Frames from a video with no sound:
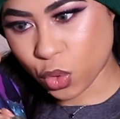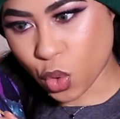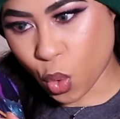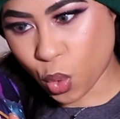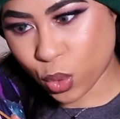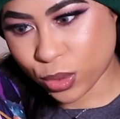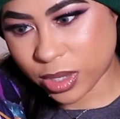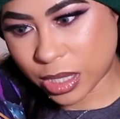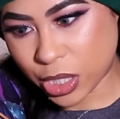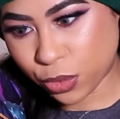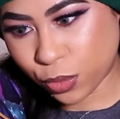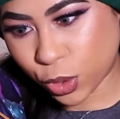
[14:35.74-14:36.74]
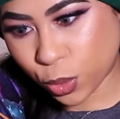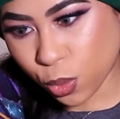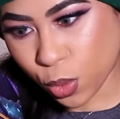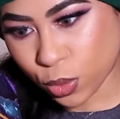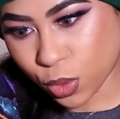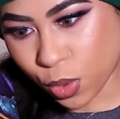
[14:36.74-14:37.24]
Gold, silver,
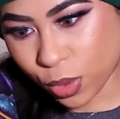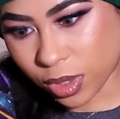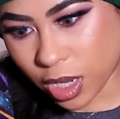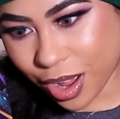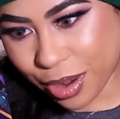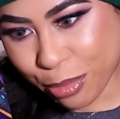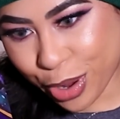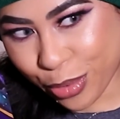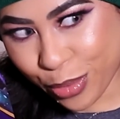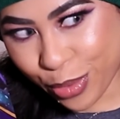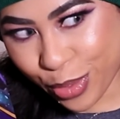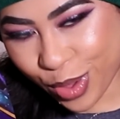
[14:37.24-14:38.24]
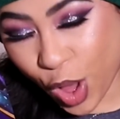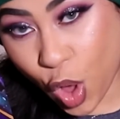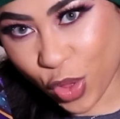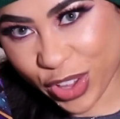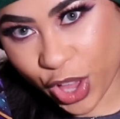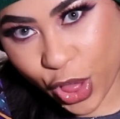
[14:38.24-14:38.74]
rose gold, gunmetal,
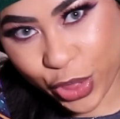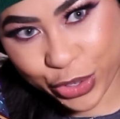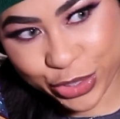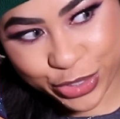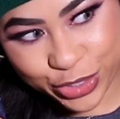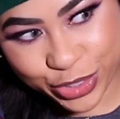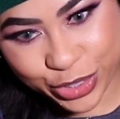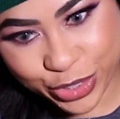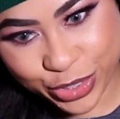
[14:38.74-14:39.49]
all the colors.